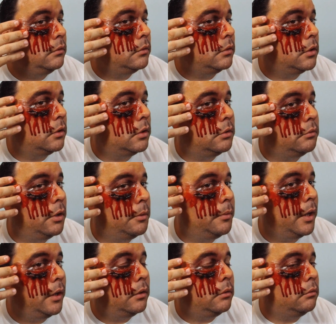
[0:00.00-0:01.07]
So let's rub
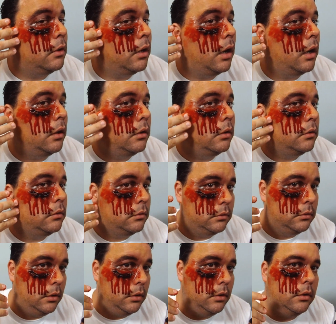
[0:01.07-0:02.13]
that,
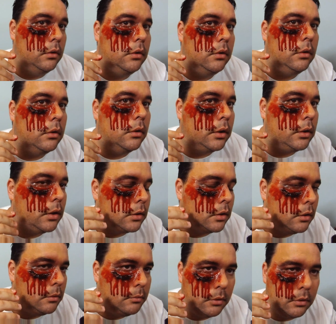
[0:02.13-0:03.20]
you know, like this a
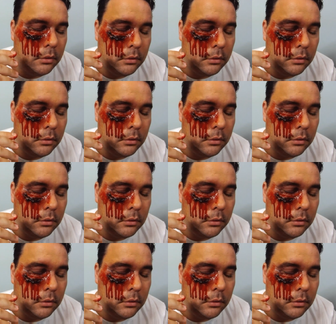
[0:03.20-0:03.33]
little more.